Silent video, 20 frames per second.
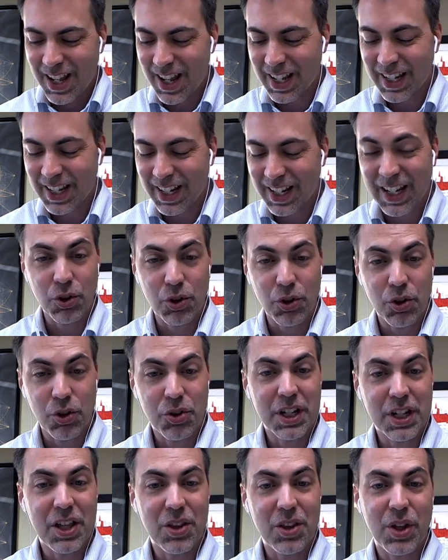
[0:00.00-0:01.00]
Again, Ruth
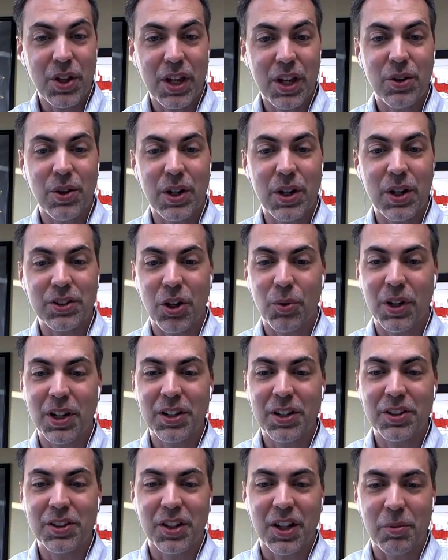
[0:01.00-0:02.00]
and Nikki, thank you as
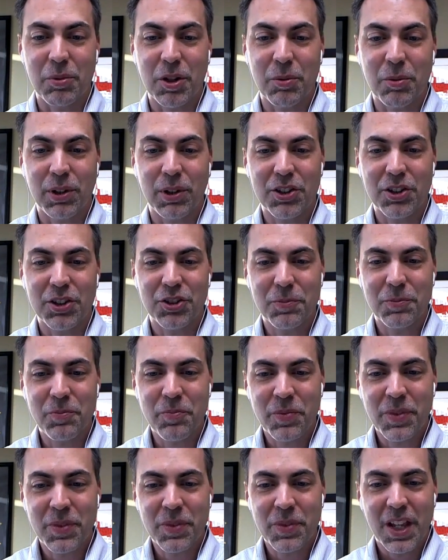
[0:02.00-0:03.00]
always. Been a pleasure.
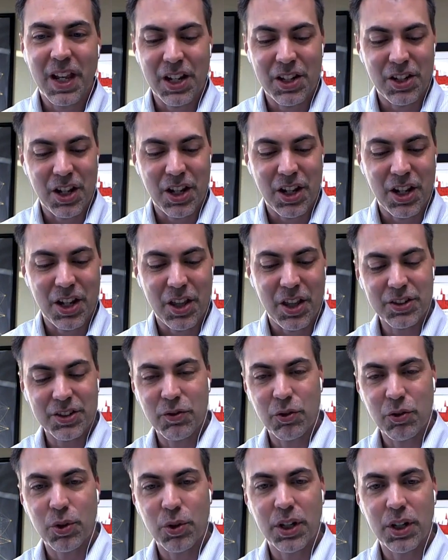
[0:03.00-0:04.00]
And
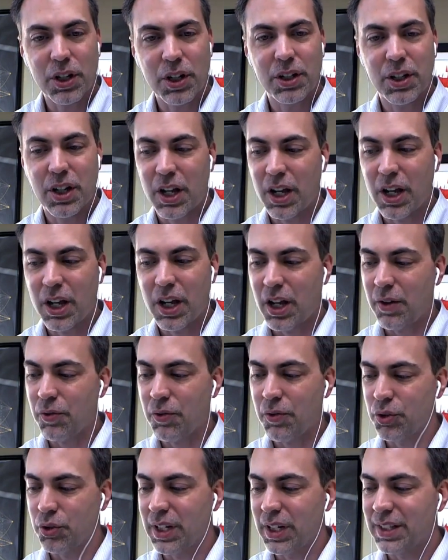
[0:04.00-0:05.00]
thanks everyone
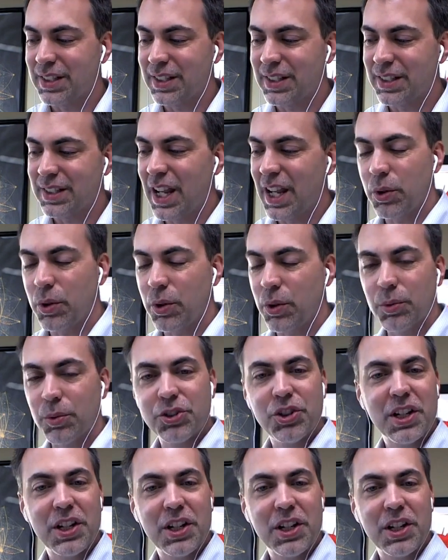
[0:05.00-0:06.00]
for joining us today. We will
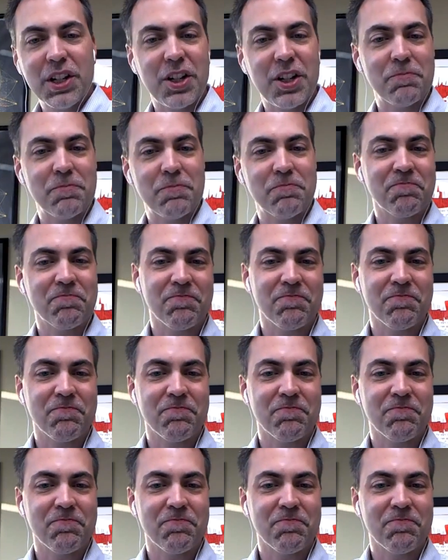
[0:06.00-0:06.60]
see you next time.